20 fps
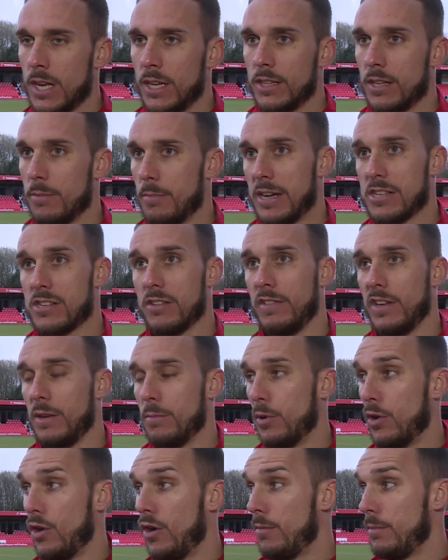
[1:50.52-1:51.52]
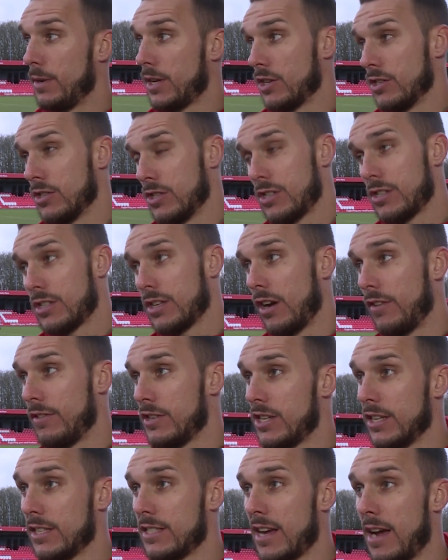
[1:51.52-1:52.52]
They're massively important because
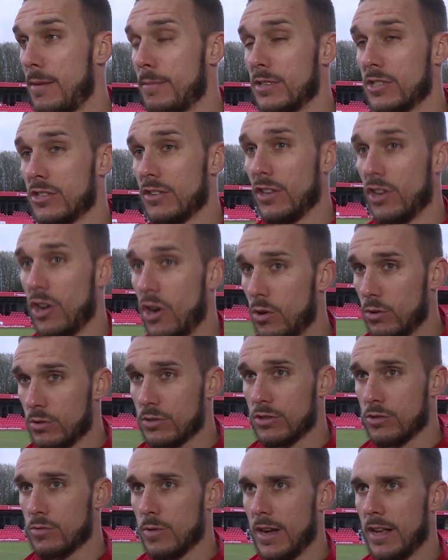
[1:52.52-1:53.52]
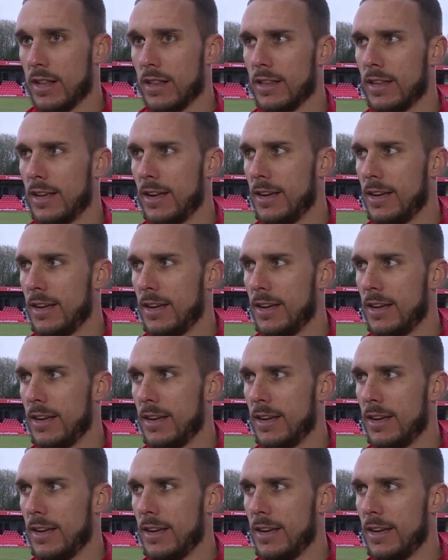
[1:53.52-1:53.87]
obviously timings of the goals as well.